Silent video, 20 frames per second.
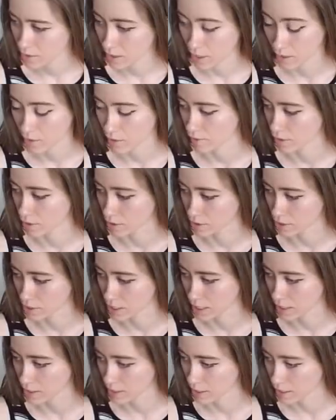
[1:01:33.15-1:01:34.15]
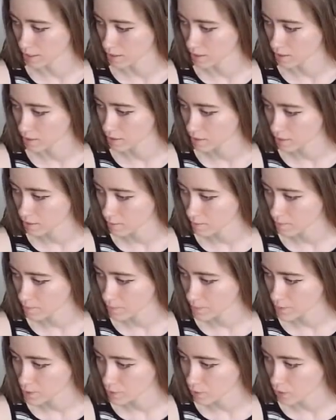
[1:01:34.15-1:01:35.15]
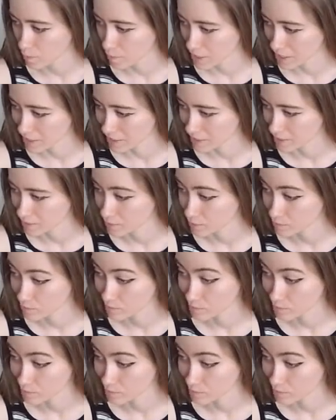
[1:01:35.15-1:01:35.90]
I don't even understand that. That's why I'm hated.